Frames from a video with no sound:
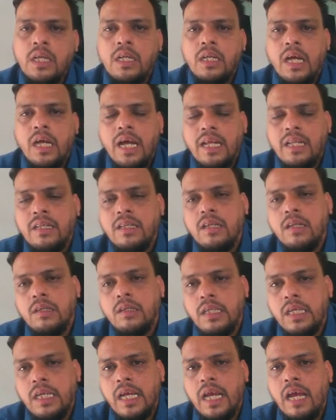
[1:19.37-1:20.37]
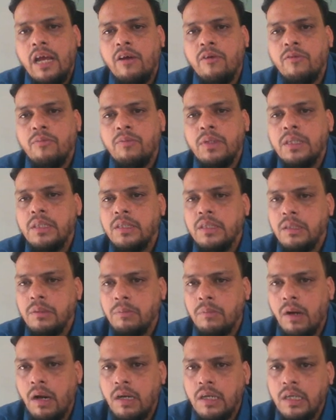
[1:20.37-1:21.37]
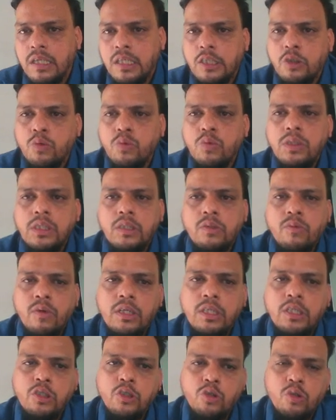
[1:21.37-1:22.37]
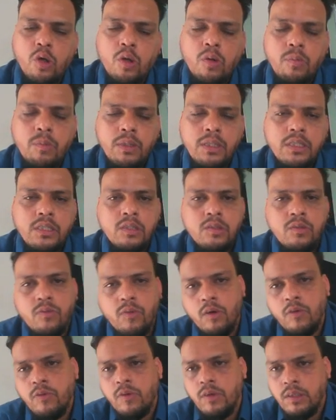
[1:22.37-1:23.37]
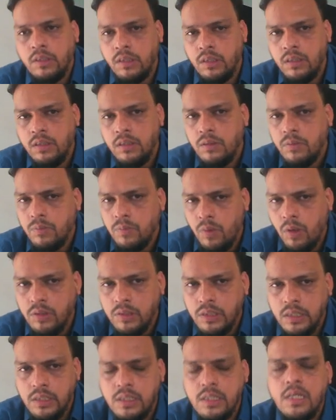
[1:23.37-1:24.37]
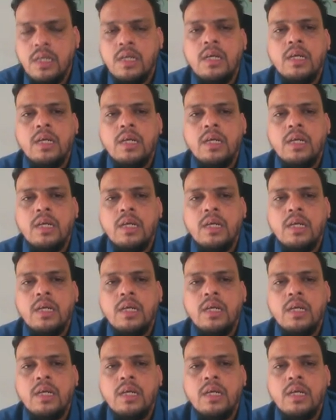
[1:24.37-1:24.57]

and they have been demanding two equal installments for further process.